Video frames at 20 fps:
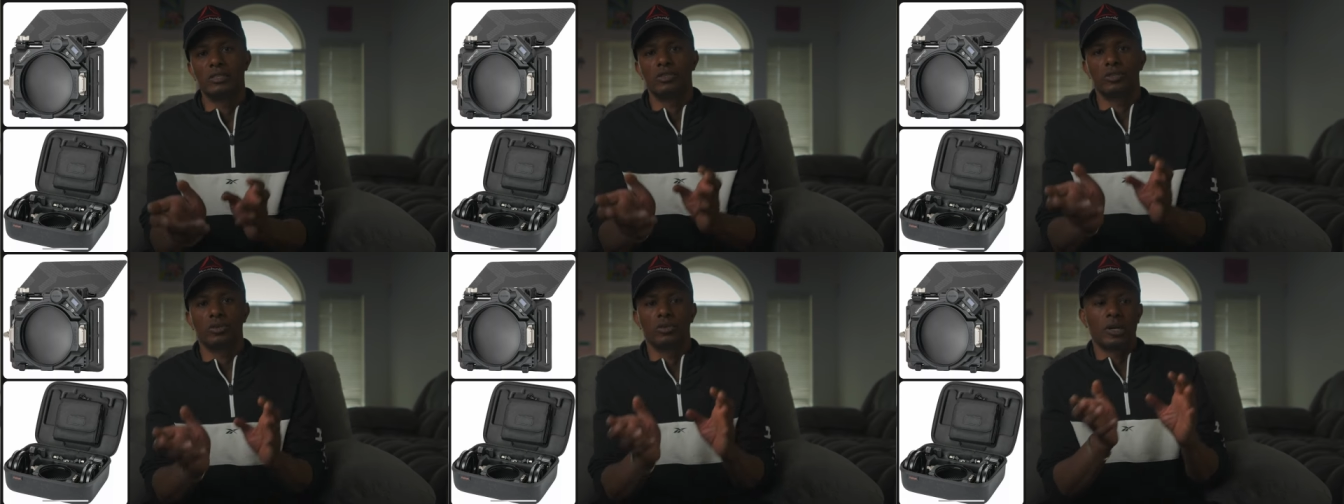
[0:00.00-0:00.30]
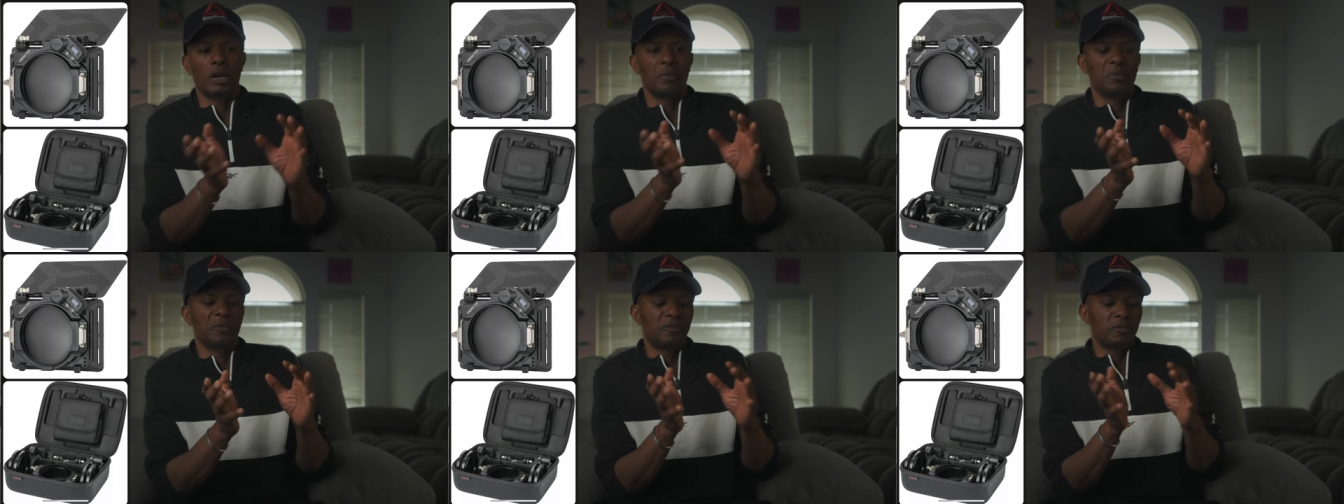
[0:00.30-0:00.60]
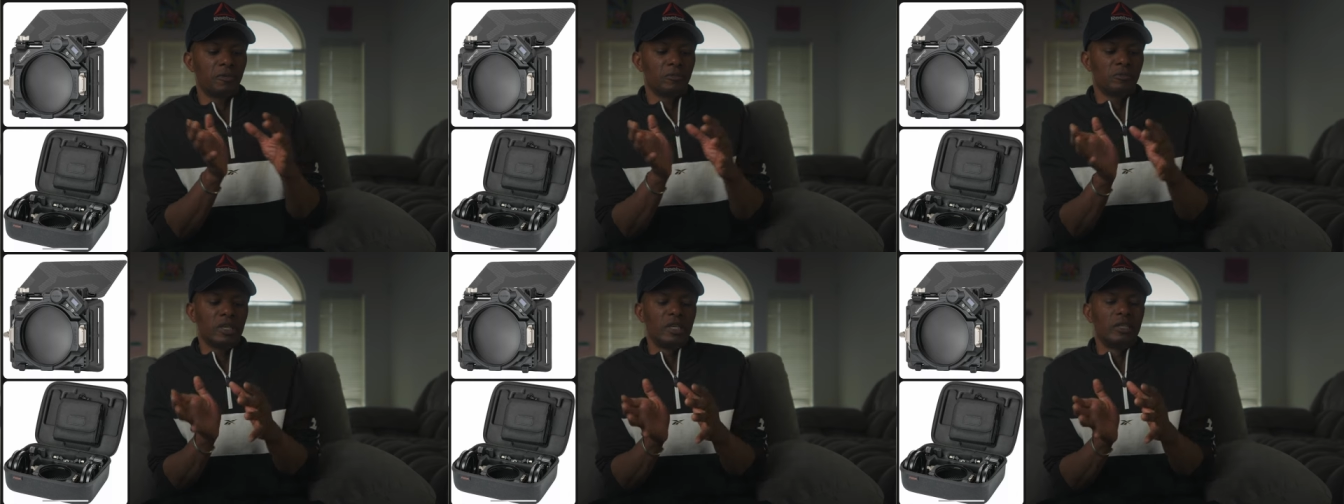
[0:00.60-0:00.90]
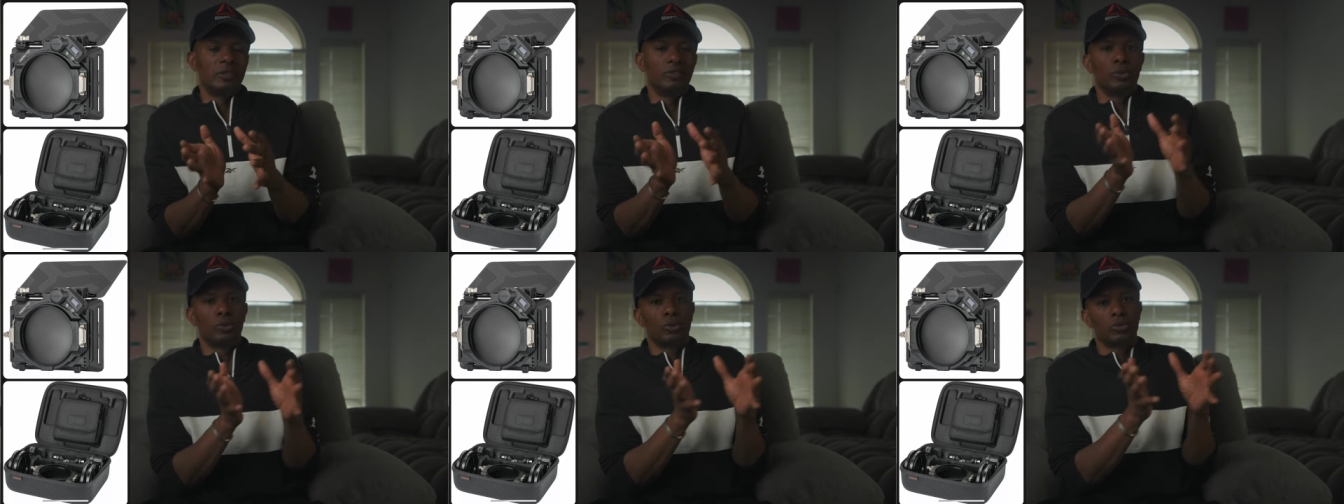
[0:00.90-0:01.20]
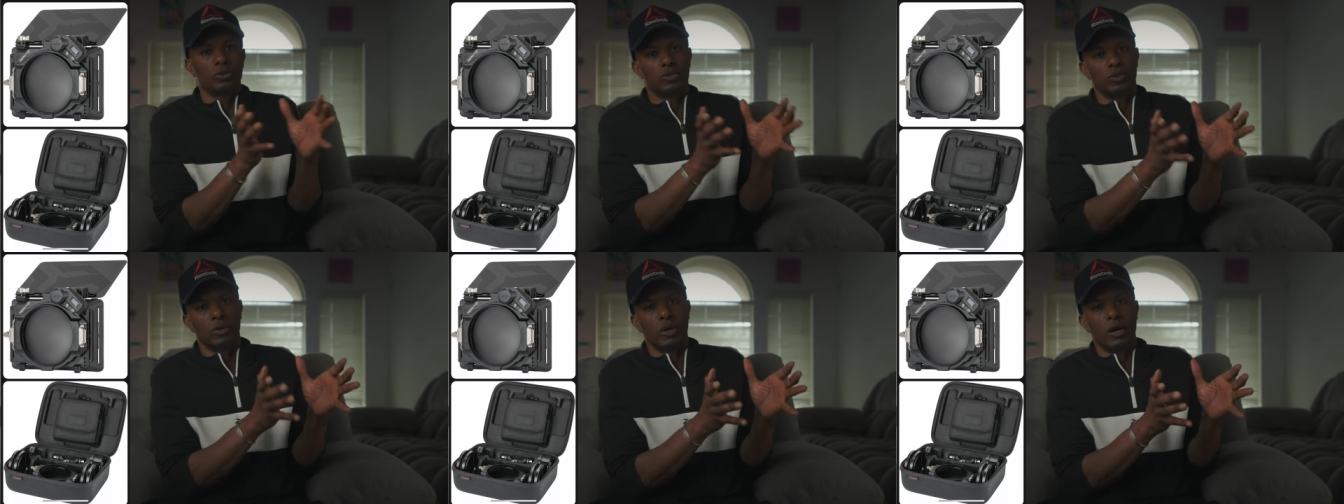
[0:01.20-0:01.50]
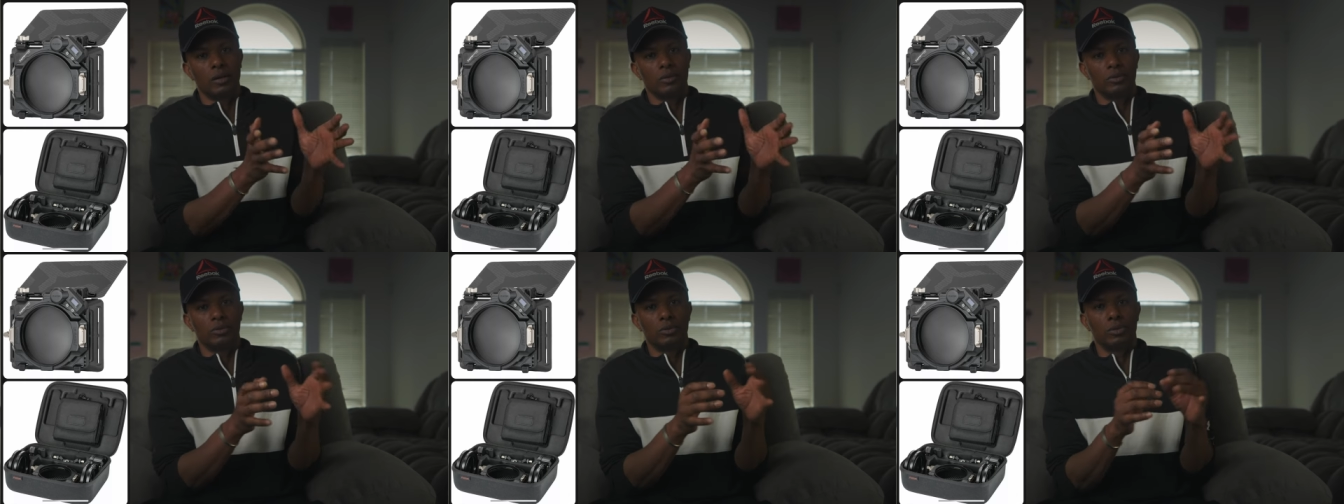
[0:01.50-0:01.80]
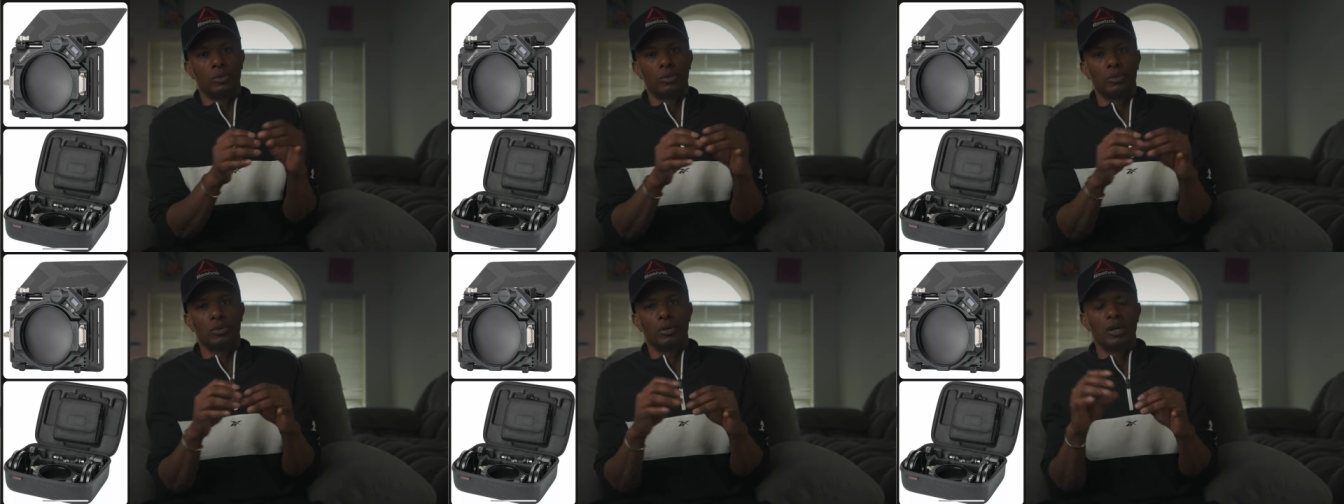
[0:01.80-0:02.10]
So coming from indoor to
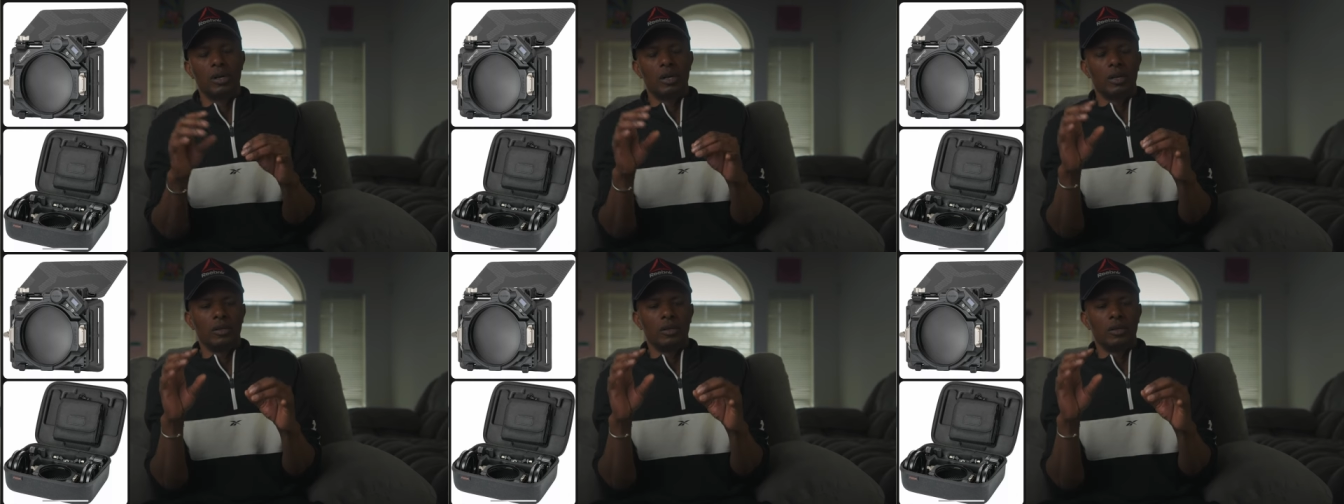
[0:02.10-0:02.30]
outdoor,